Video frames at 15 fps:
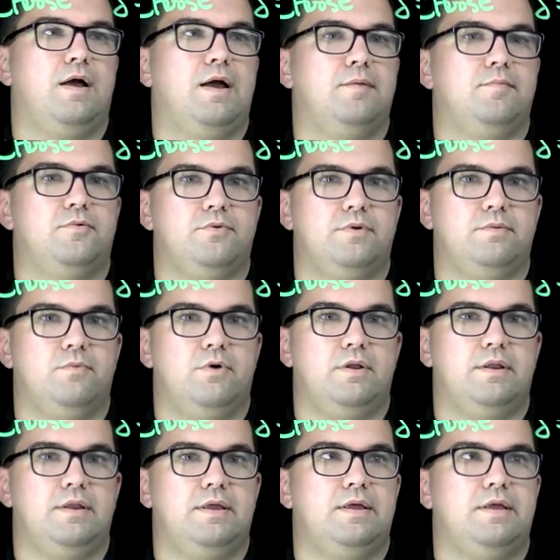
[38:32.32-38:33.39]
I between
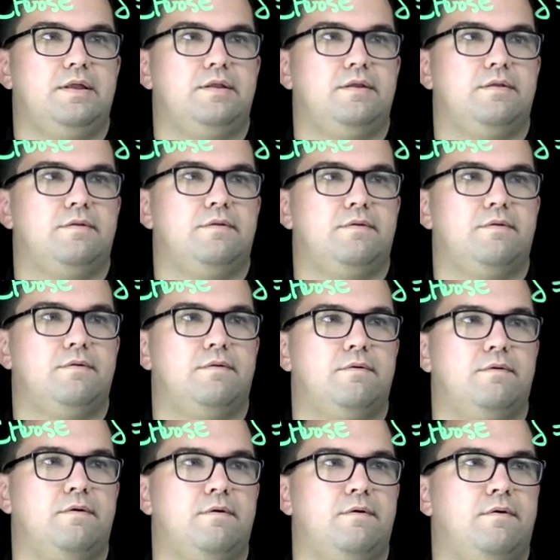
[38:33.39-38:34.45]
1 and n
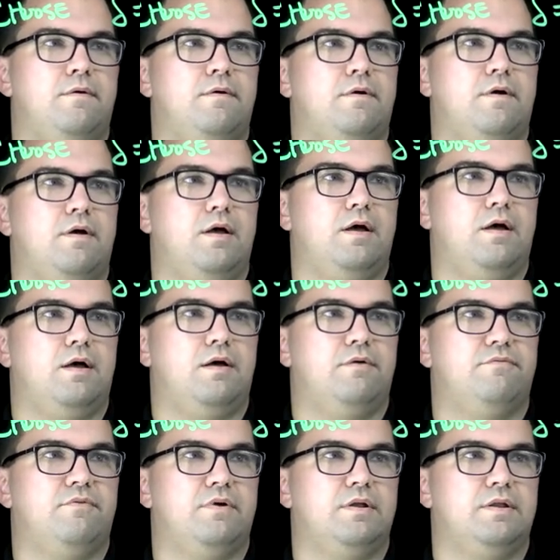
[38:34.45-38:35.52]

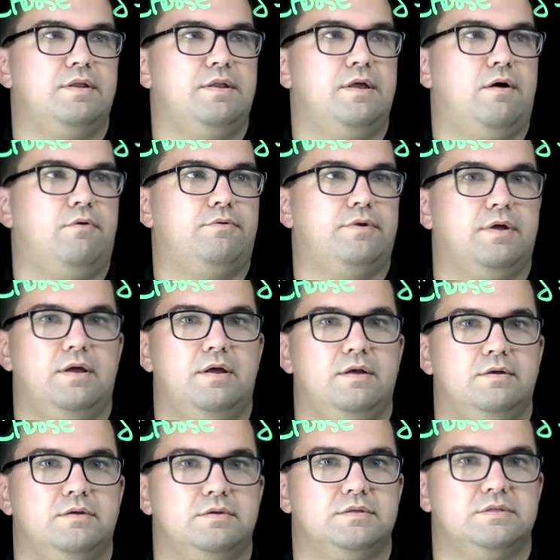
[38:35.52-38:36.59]
of
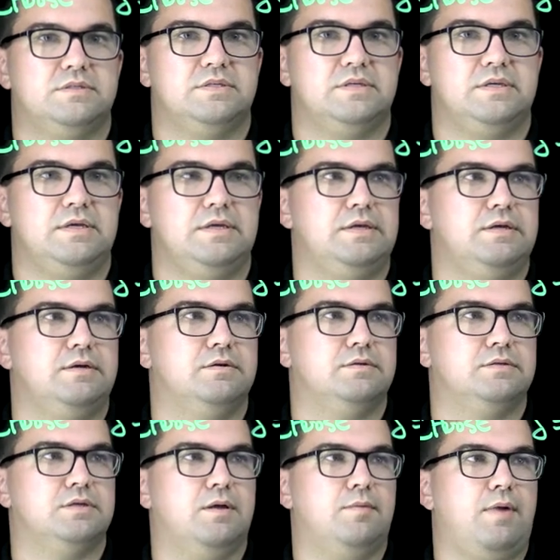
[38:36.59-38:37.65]
delta C
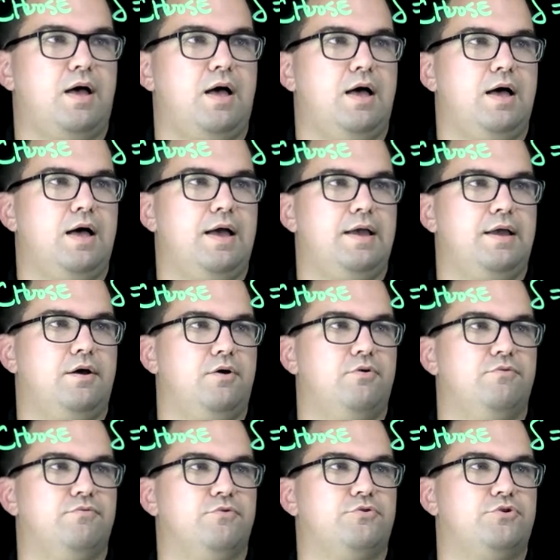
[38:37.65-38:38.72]
sub I
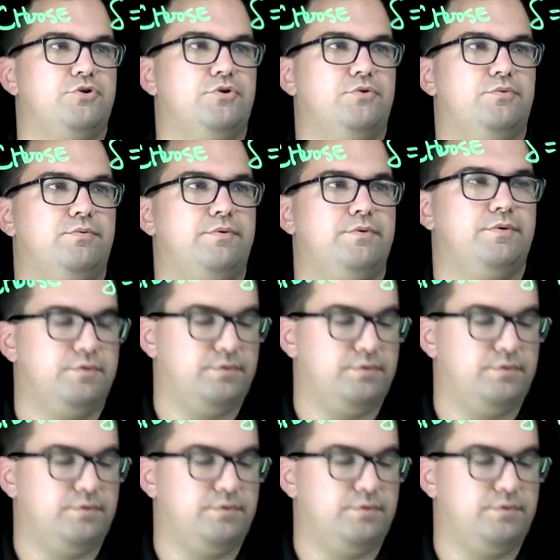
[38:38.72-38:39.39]
over 2.